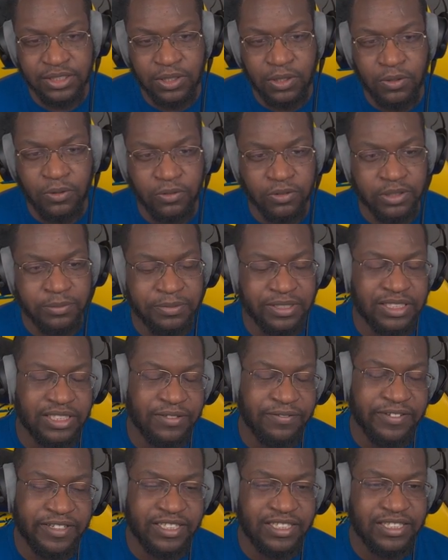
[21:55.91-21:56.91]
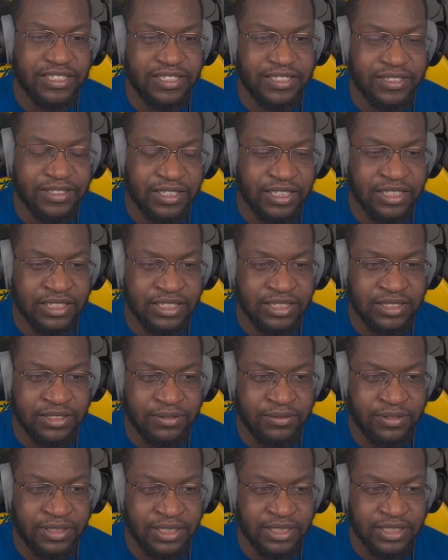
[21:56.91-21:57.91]
core specific
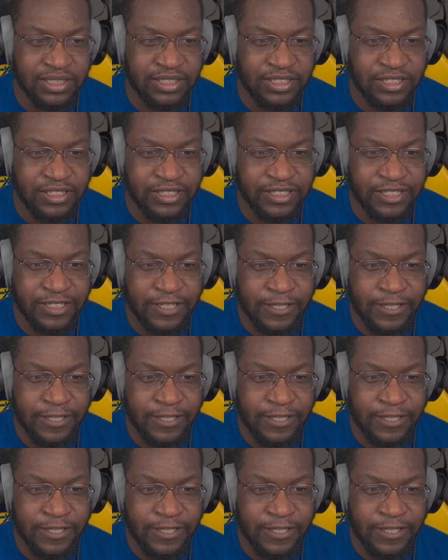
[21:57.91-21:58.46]
relic.